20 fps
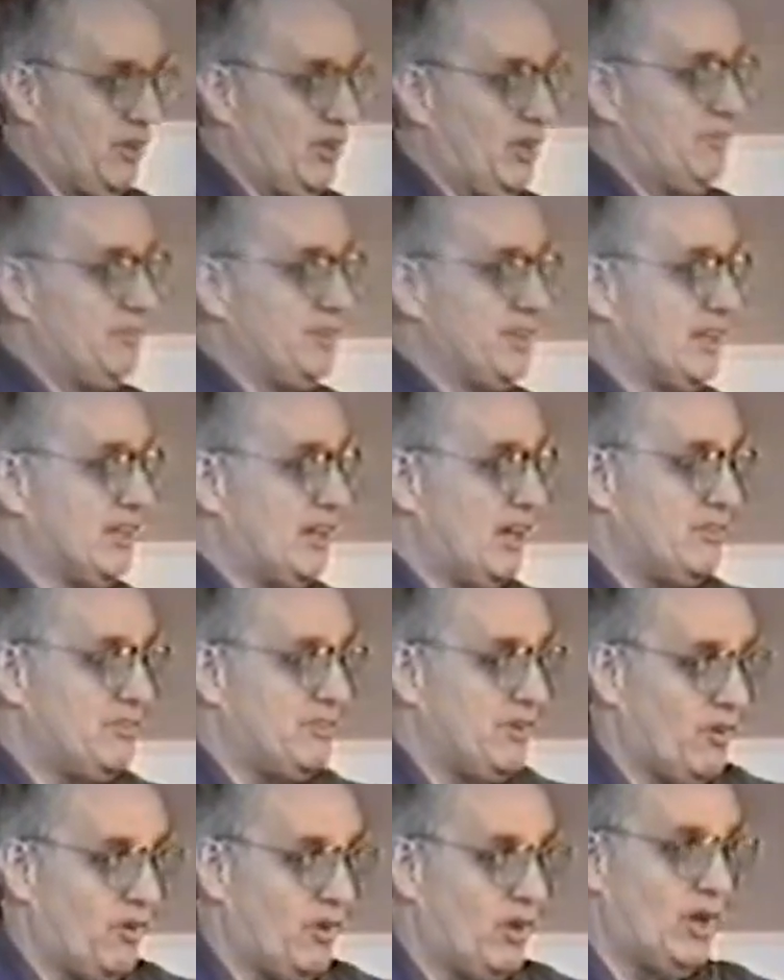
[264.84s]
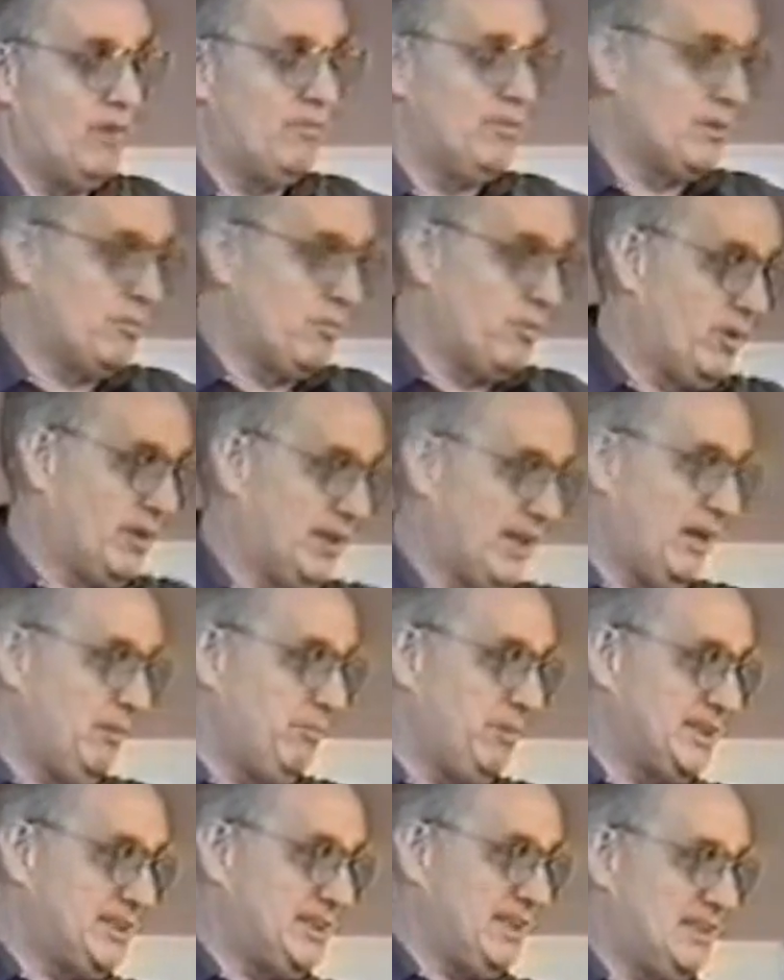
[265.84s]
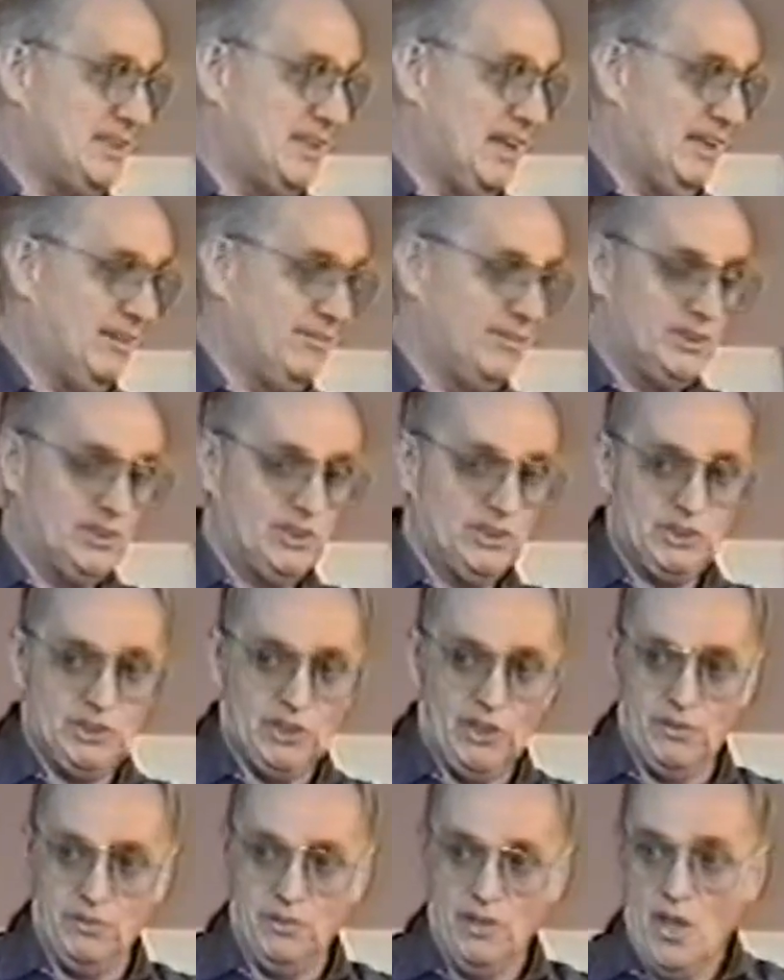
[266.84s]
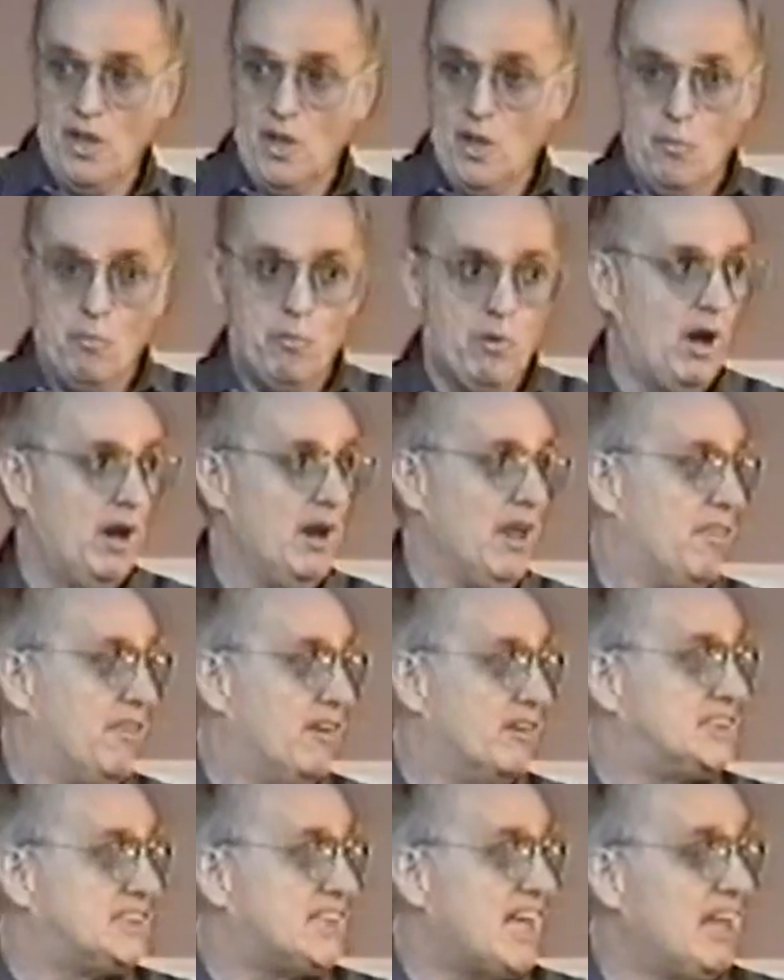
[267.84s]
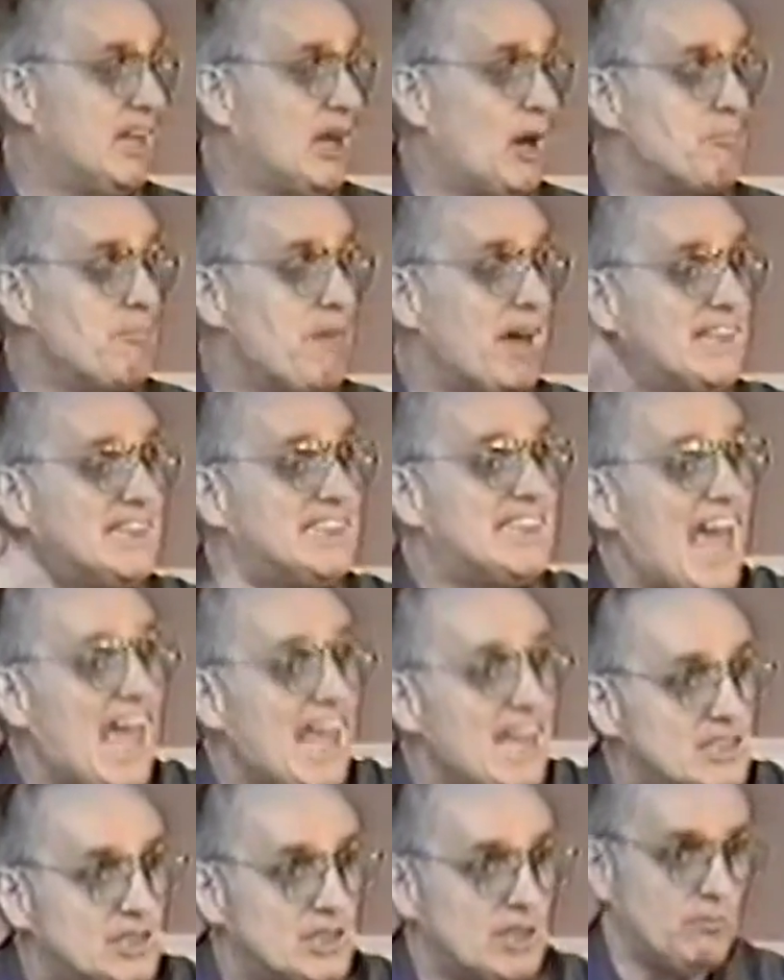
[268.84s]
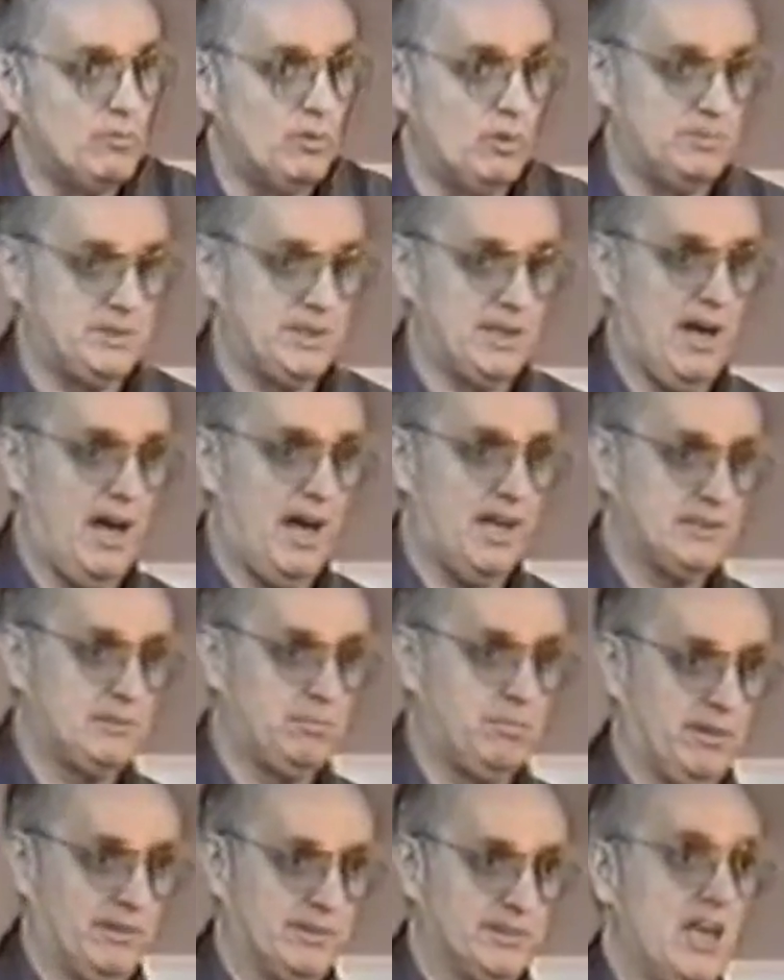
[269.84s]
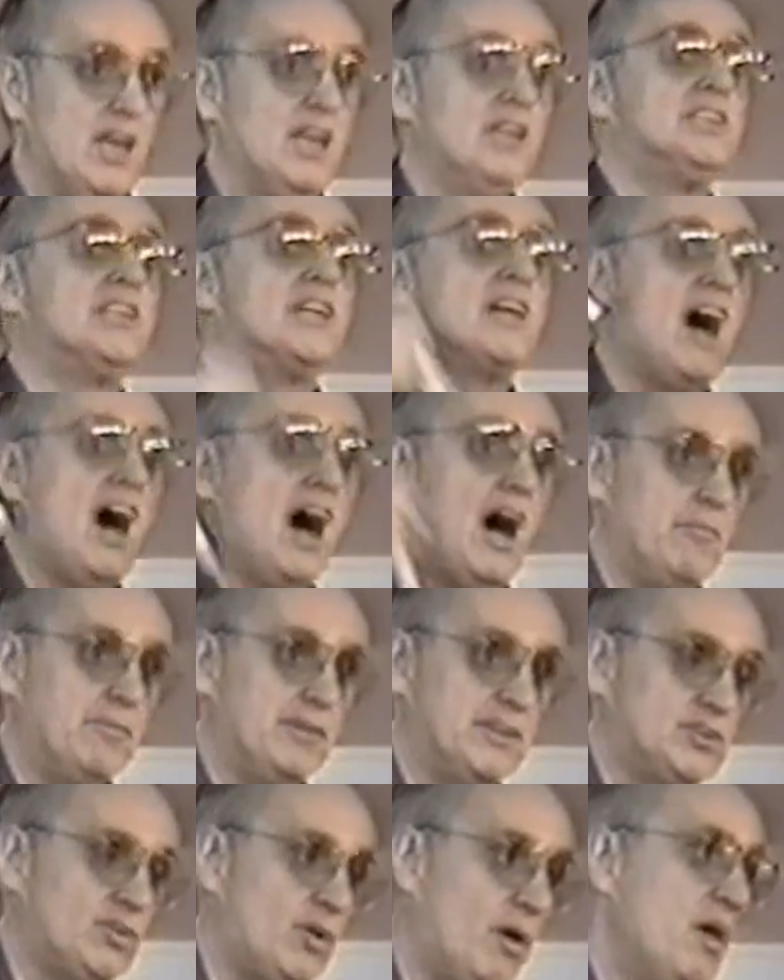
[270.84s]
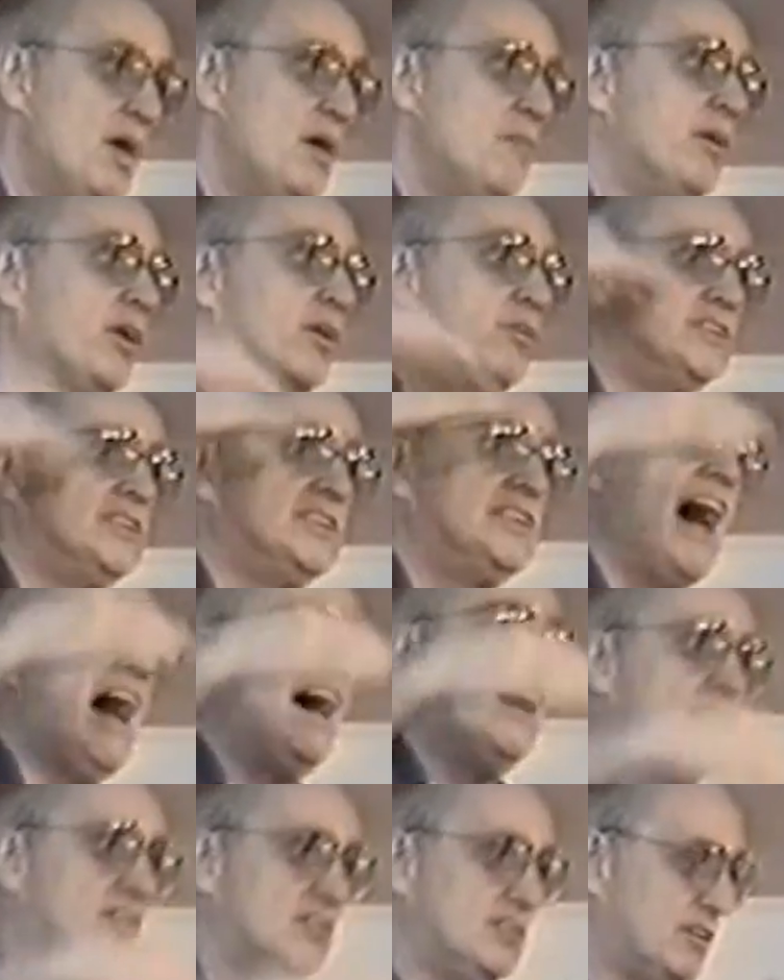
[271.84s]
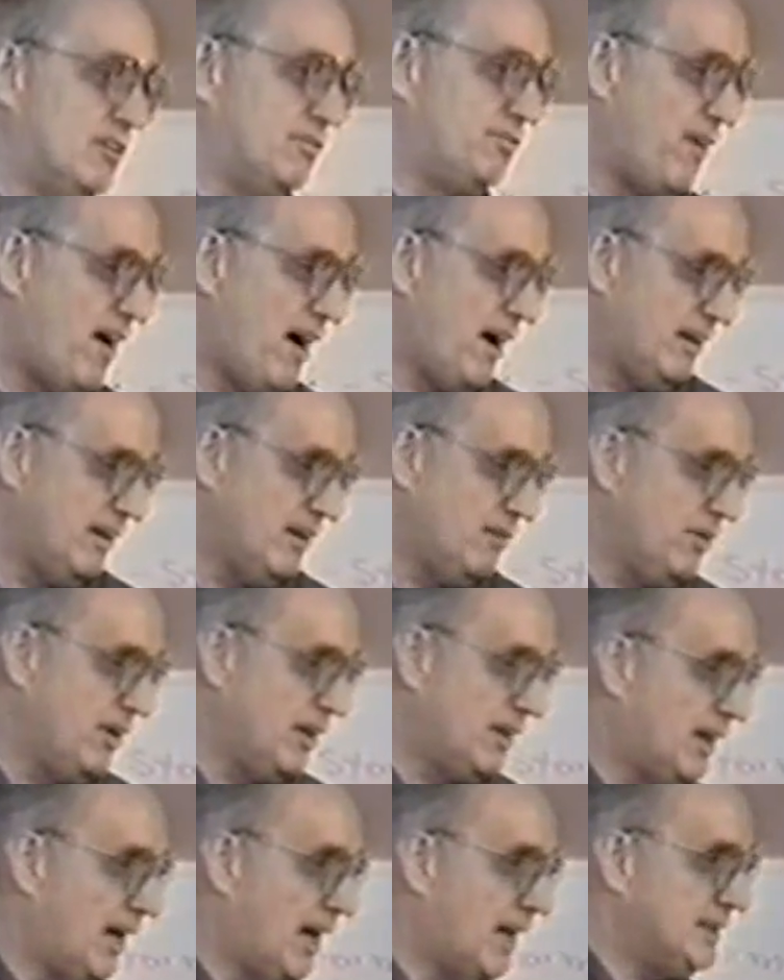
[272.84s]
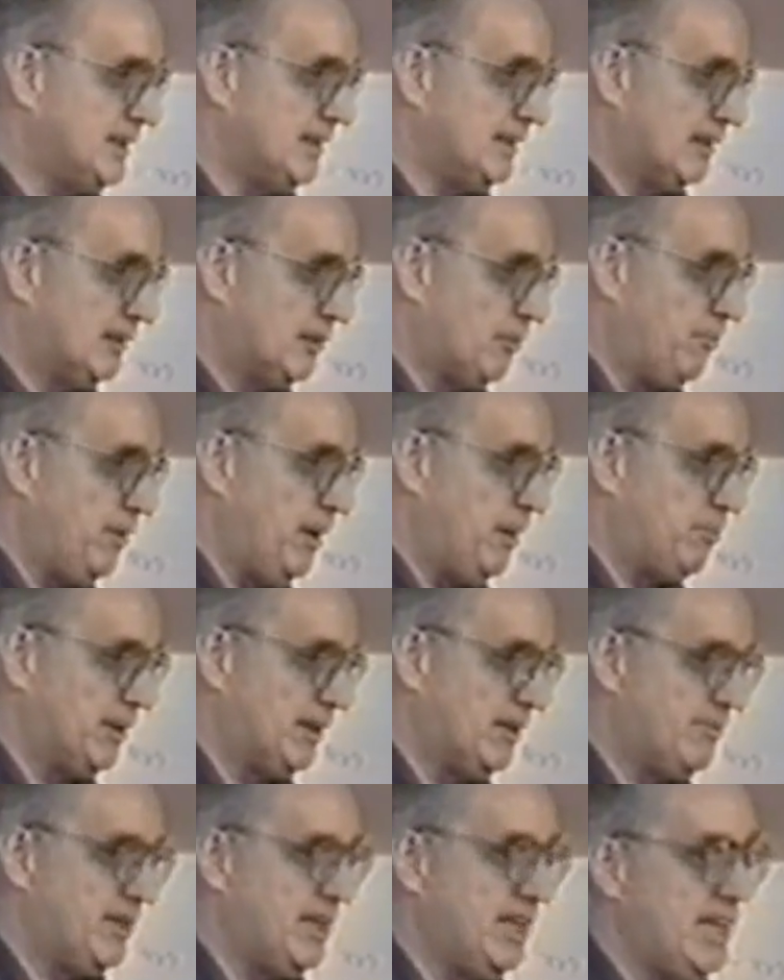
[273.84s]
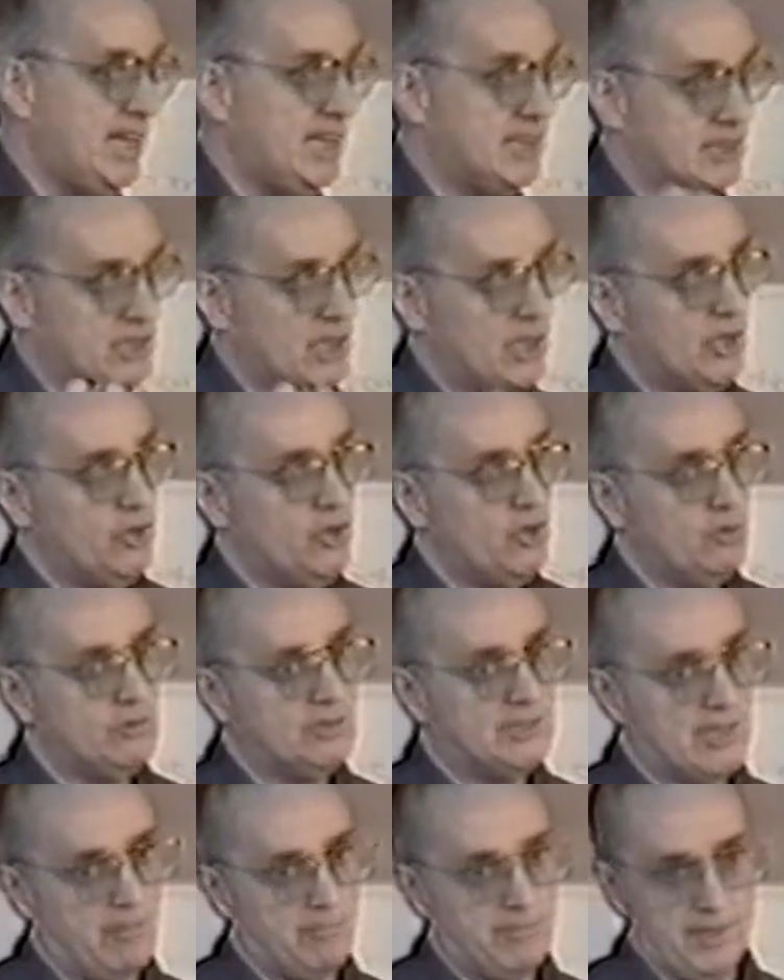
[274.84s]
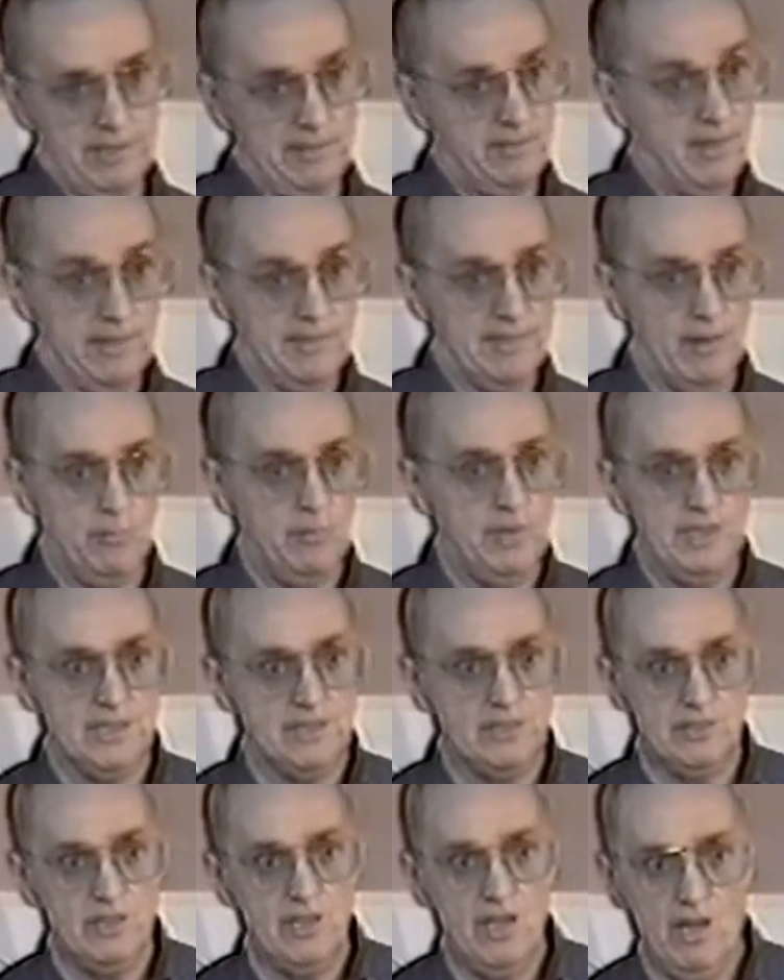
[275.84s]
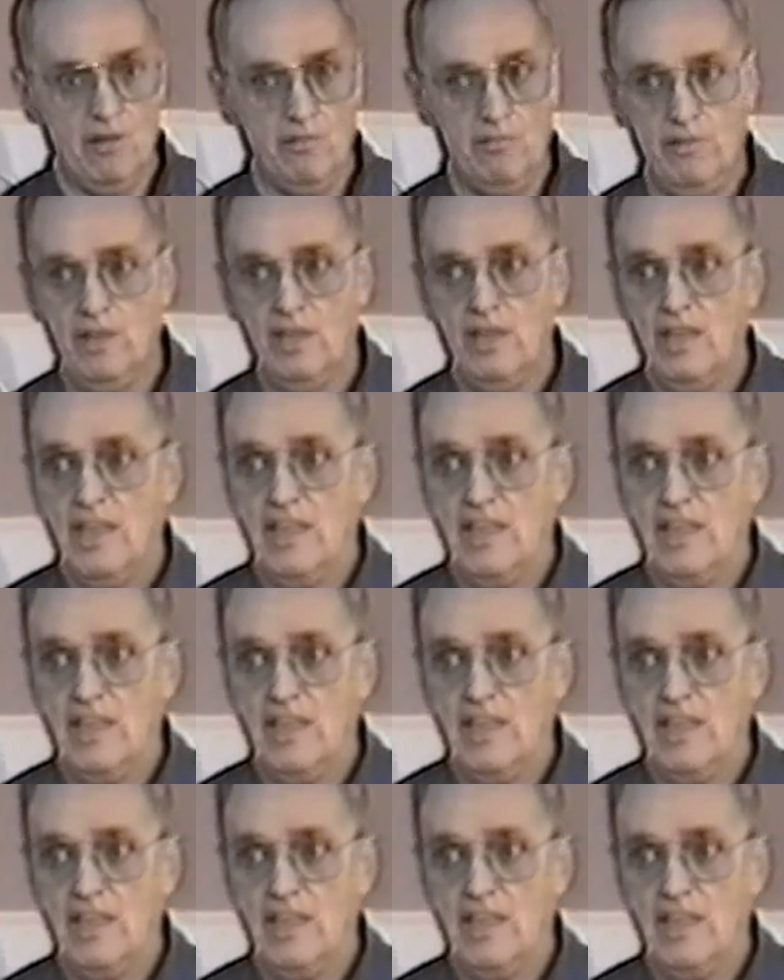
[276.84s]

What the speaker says: all over the country, all over the world, ABC television showed, where they're setting up meditation rooms in hospitals to calm the storm, because doctors are finally realizing that the people of the East knew something that we didn't know.